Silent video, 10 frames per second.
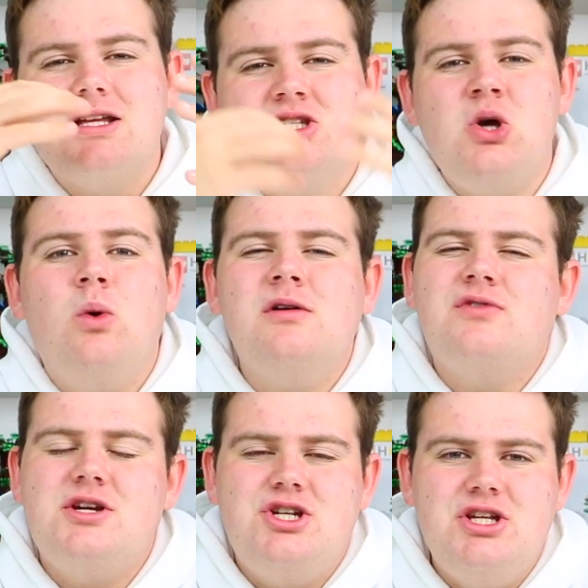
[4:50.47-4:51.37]
It's so
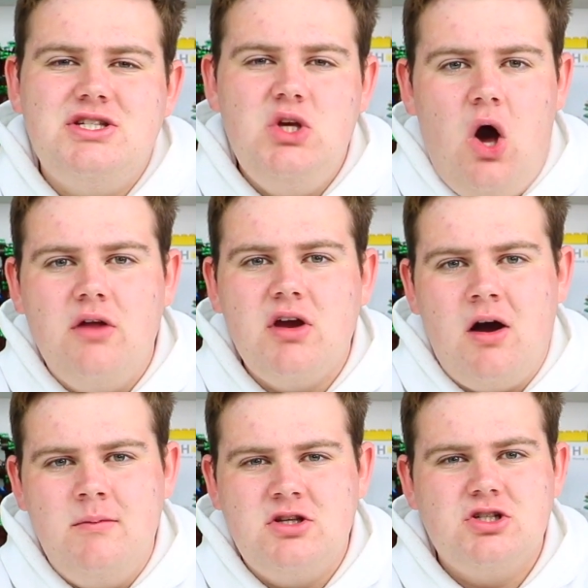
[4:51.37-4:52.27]
refreshing to see all the
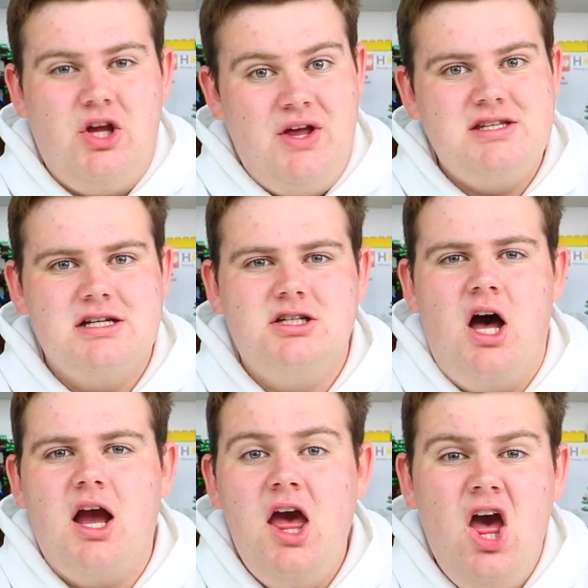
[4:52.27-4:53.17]
commenters on that
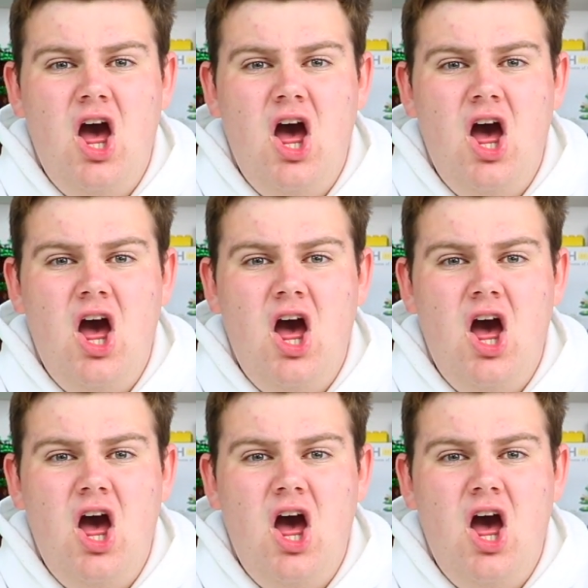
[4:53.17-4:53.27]
TikTok